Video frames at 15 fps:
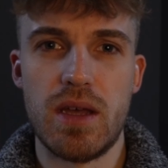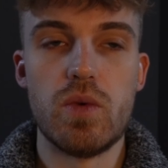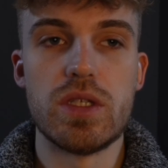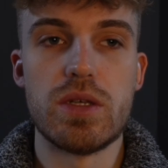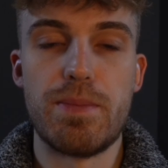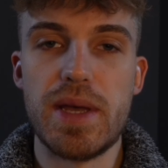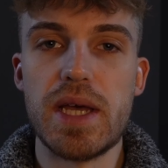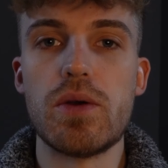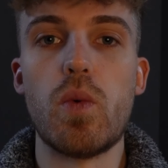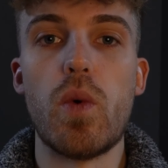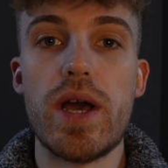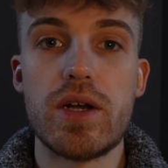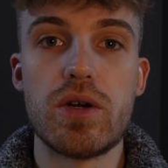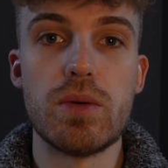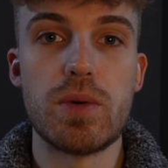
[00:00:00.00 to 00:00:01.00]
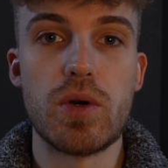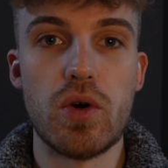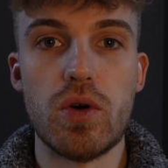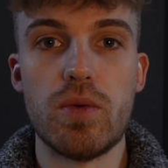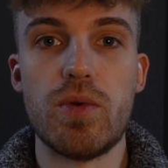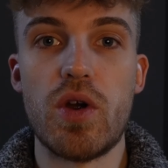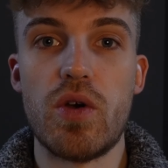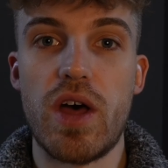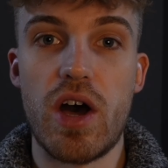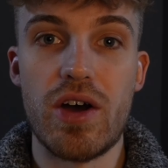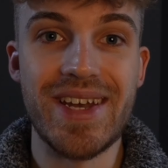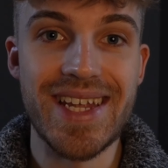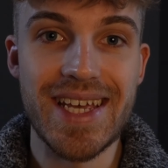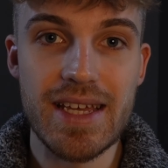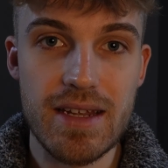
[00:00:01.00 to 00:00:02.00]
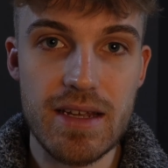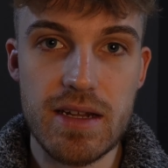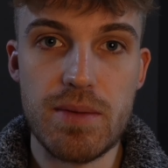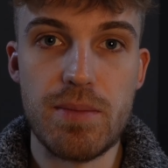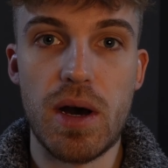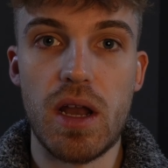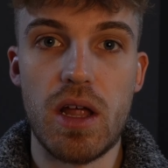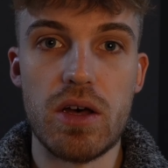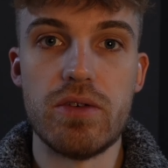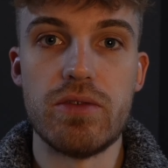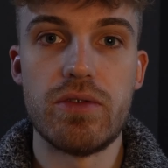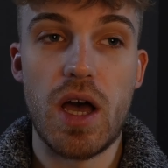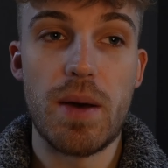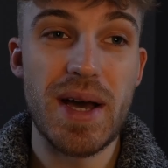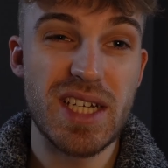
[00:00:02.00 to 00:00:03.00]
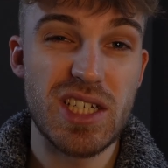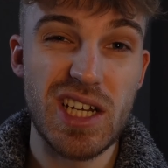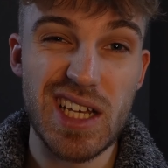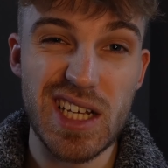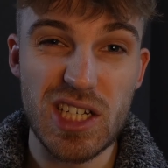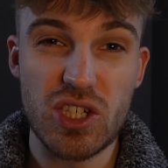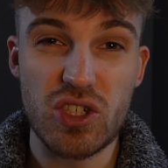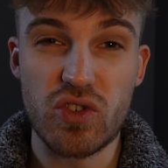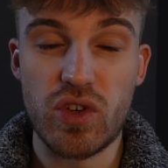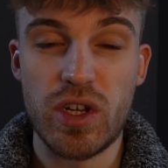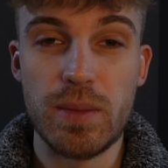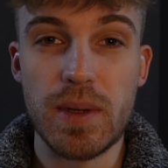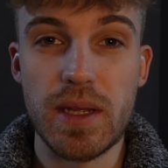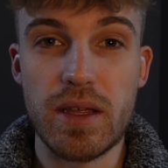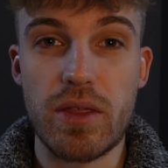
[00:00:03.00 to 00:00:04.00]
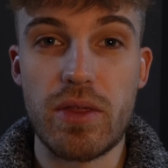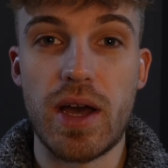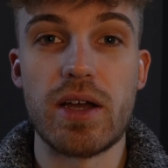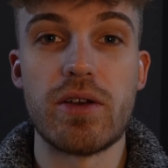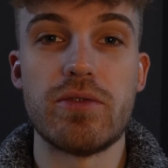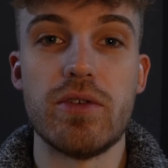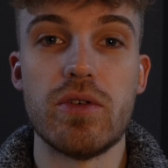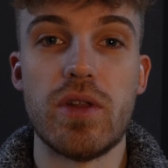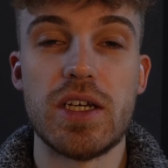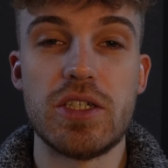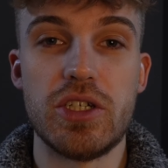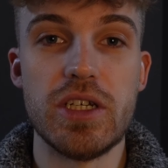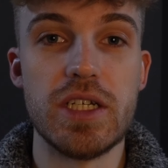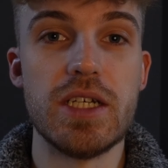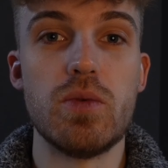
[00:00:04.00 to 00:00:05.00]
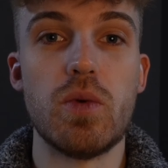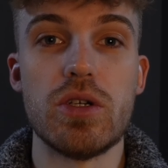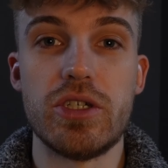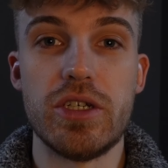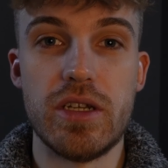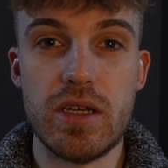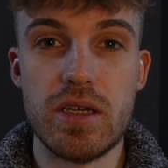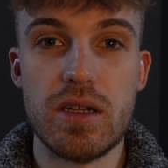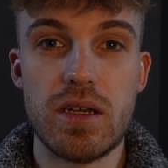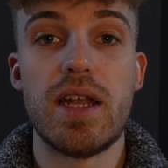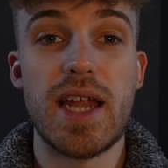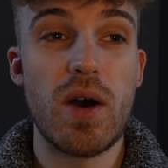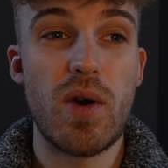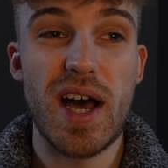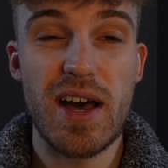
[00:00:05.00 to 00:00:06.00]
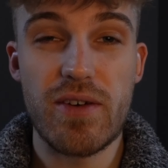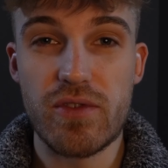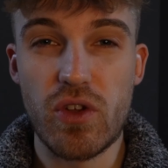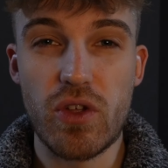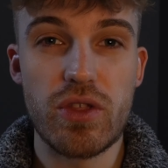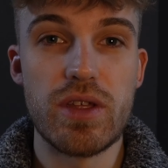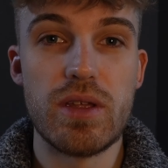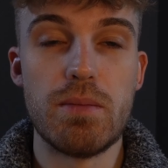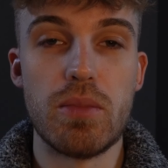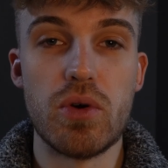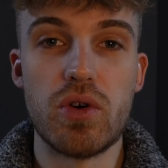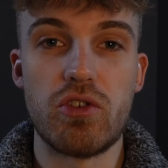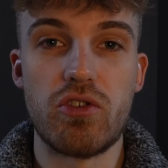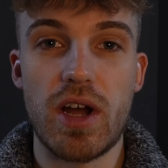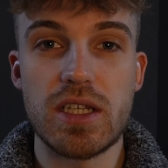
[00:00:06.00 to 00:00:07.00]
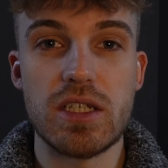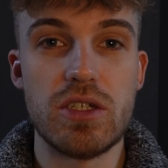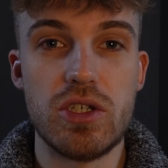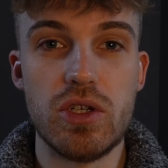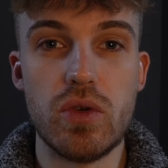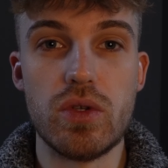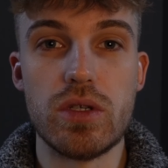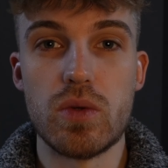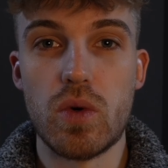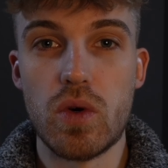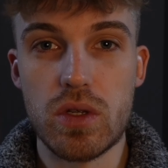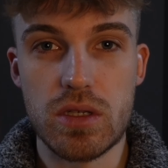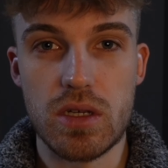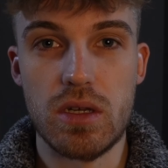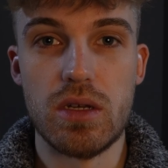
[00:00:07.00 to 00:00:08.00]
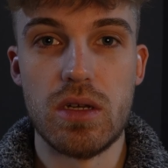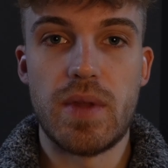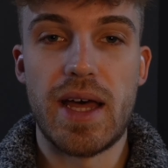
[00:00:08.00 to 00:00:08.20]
It was a big wake up call, bro, that I needed in my life. I am actually extremely thankful that she did what she did, and now I have nothing but gratitude towards her.